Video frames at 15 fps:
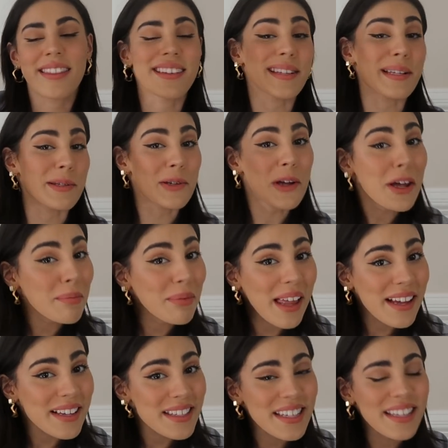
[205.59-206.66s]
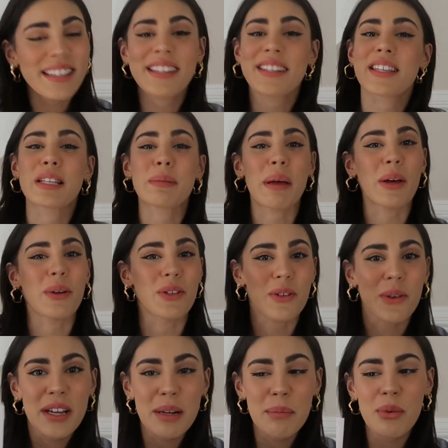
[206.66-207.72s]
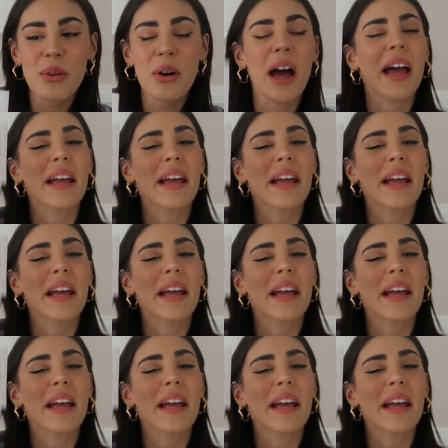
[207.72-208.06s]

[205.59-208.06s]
This is not plastic. This is biodegradable.